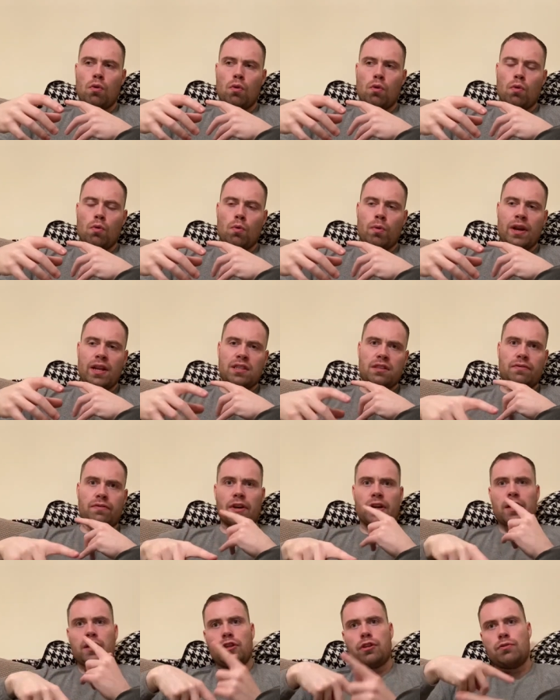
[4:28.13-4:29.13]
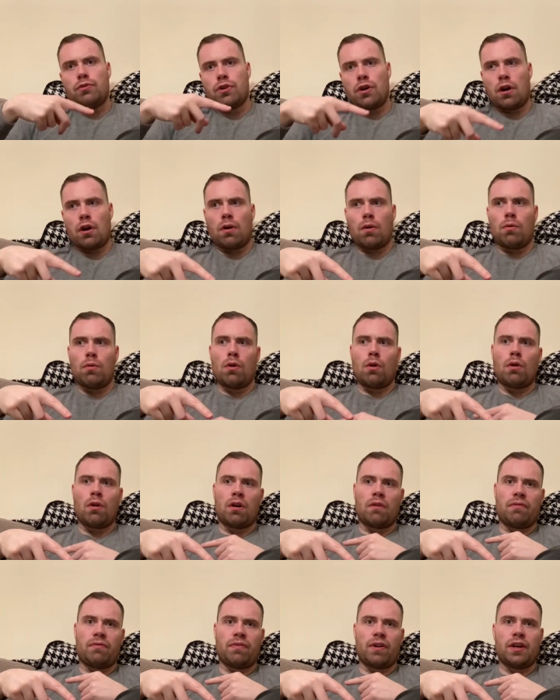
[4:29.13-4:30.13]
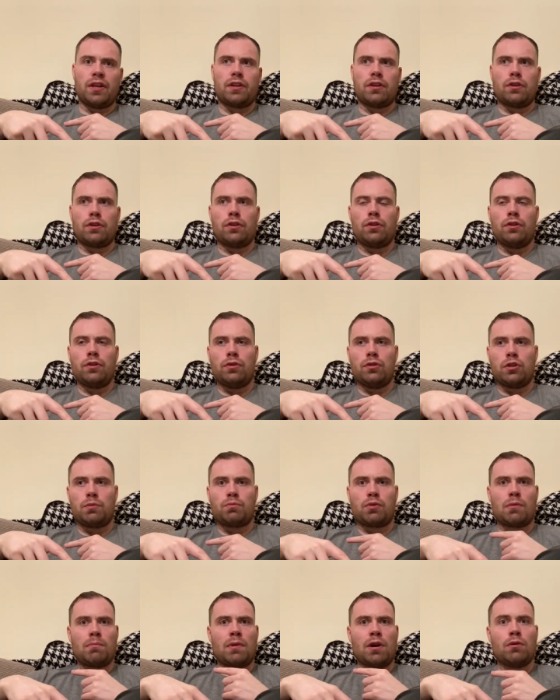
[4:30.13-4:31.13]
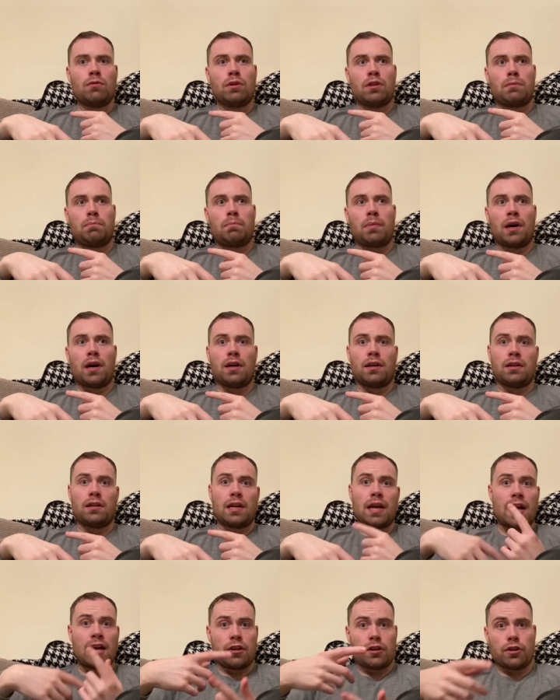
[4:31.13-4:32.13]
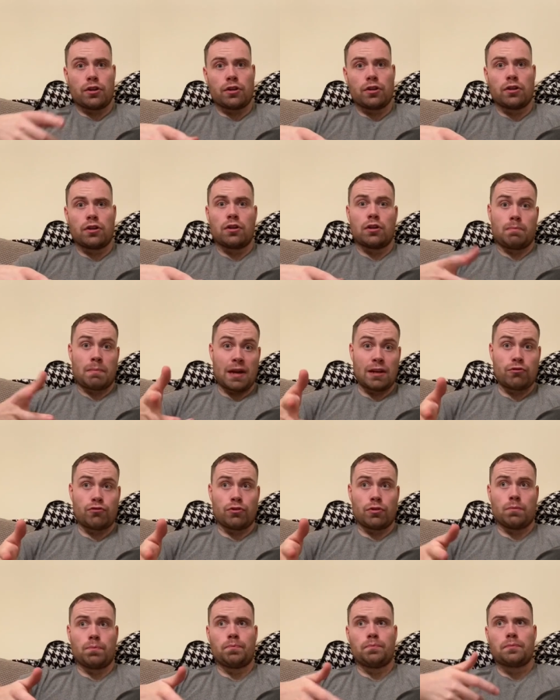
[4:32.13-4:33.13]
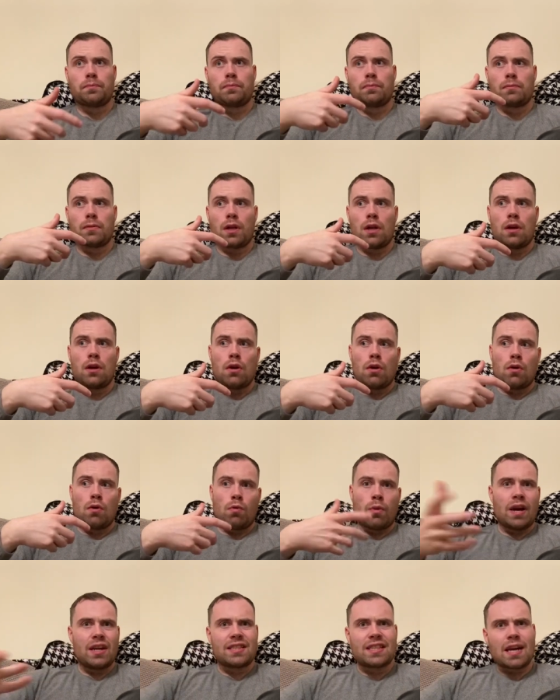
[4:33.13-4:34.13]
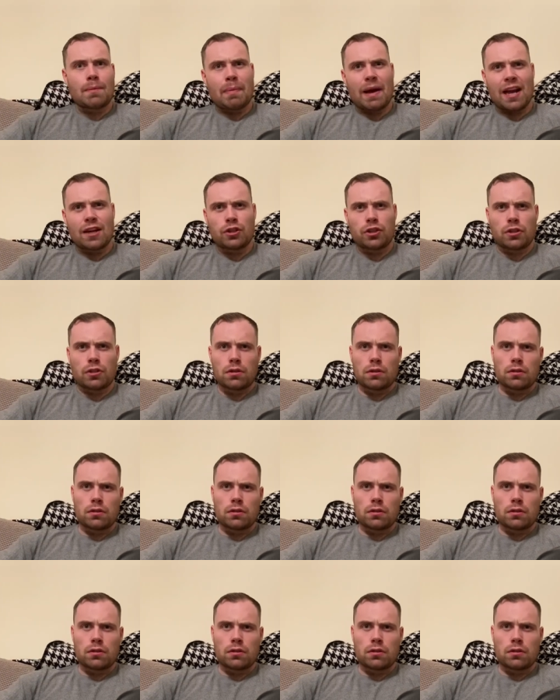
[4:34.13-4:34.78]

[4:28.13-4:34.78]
when it's a fighter you know, or a fighter who's promoted by Eddie Hearn, Matchroom, where's that passion?